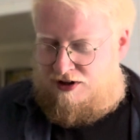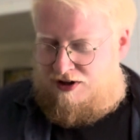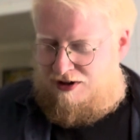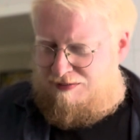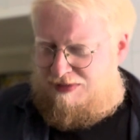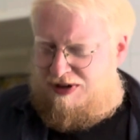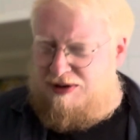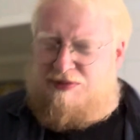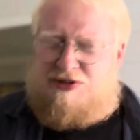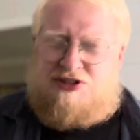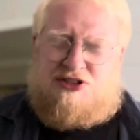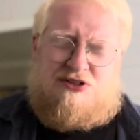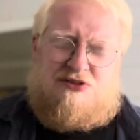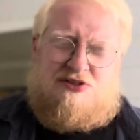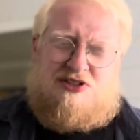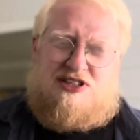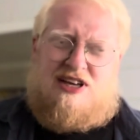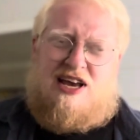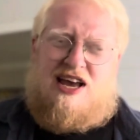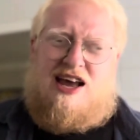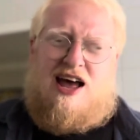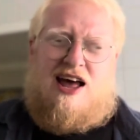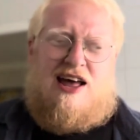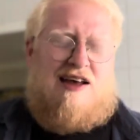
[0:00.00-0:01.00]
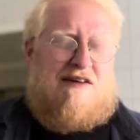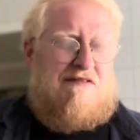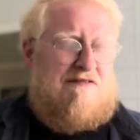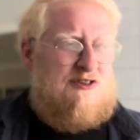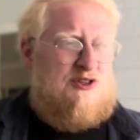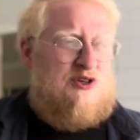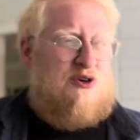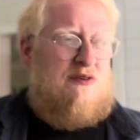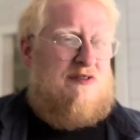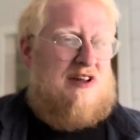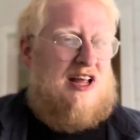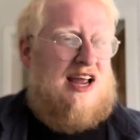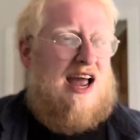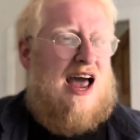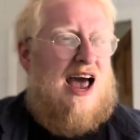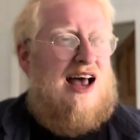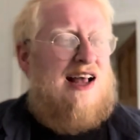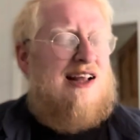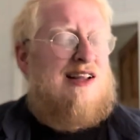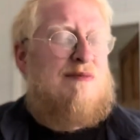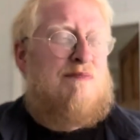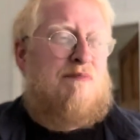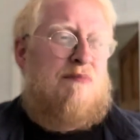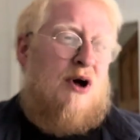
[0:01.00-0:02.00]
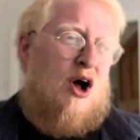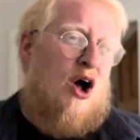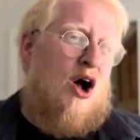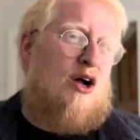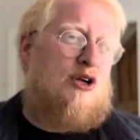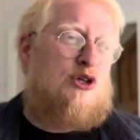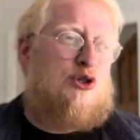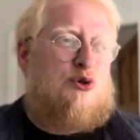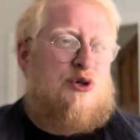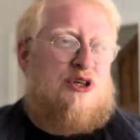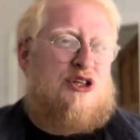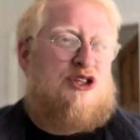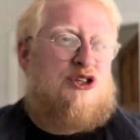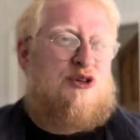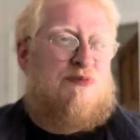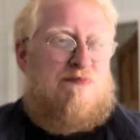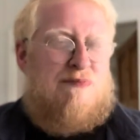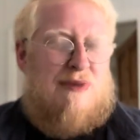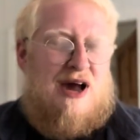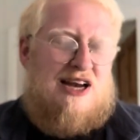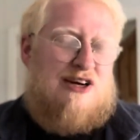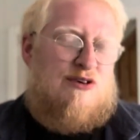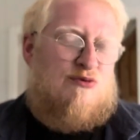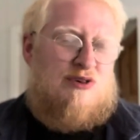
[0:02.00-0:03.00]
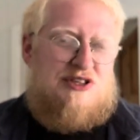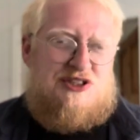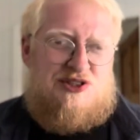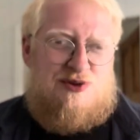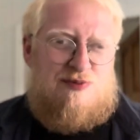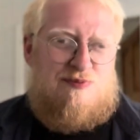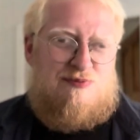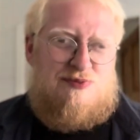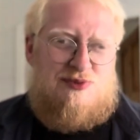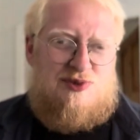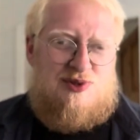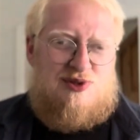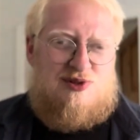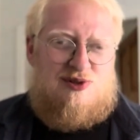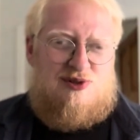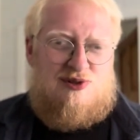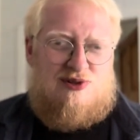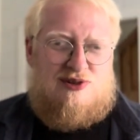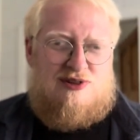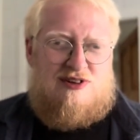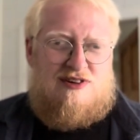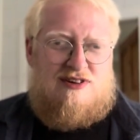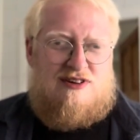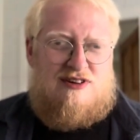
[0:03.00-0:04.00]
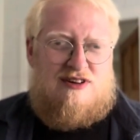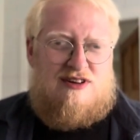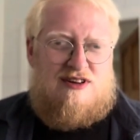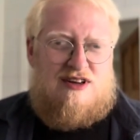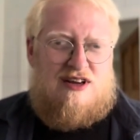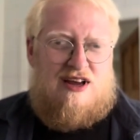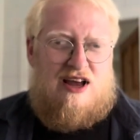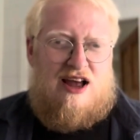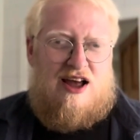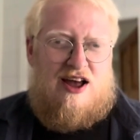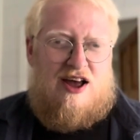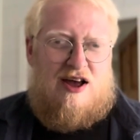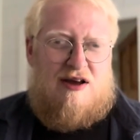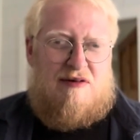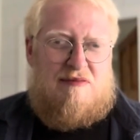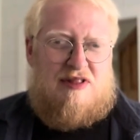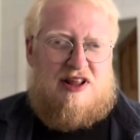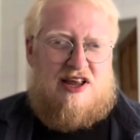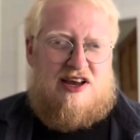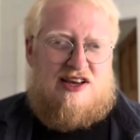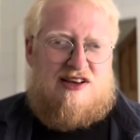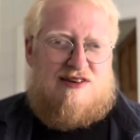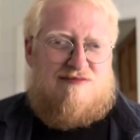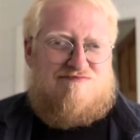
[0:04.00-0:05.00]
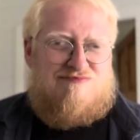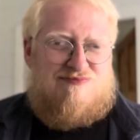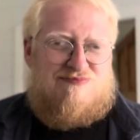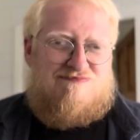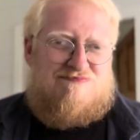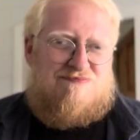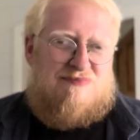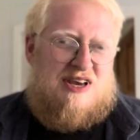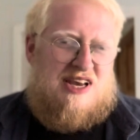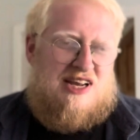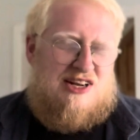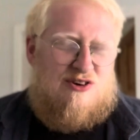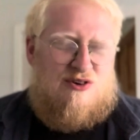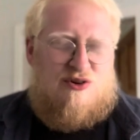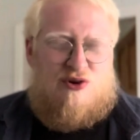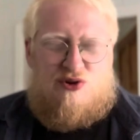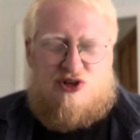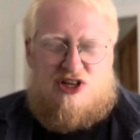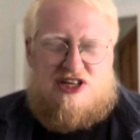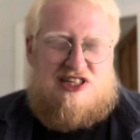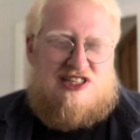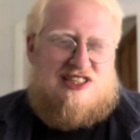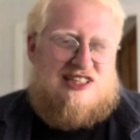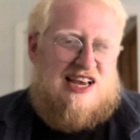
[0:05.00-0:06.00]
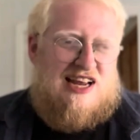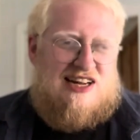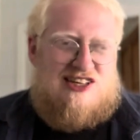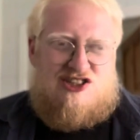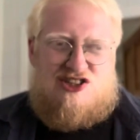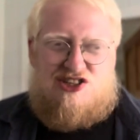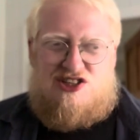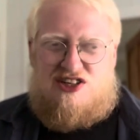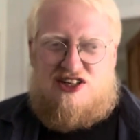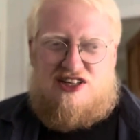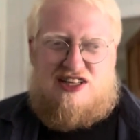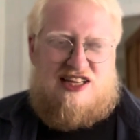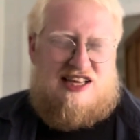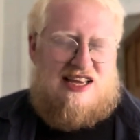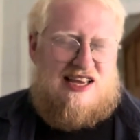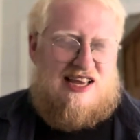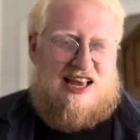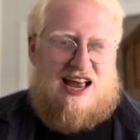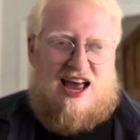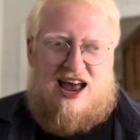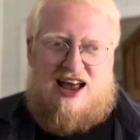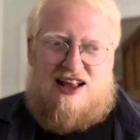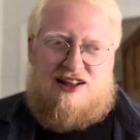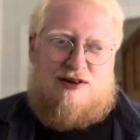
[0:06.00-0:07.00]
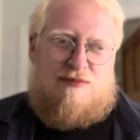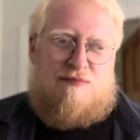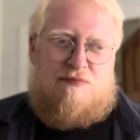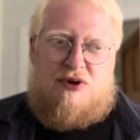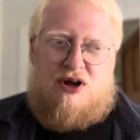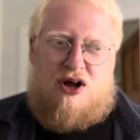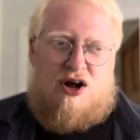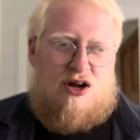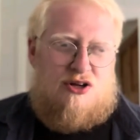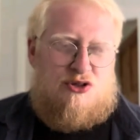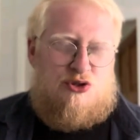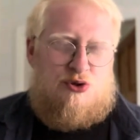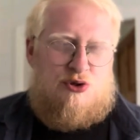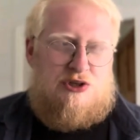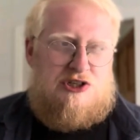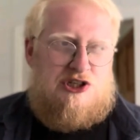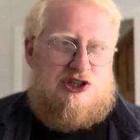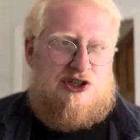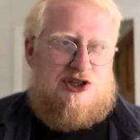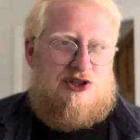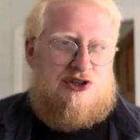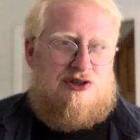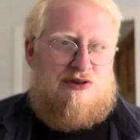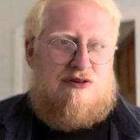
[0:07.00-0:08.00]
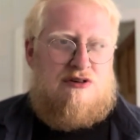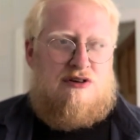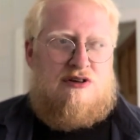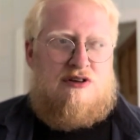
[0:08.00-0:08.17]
people do say I have sort of like Alan Partridge mannerisms, um, like being unintentionally Alan Partridge.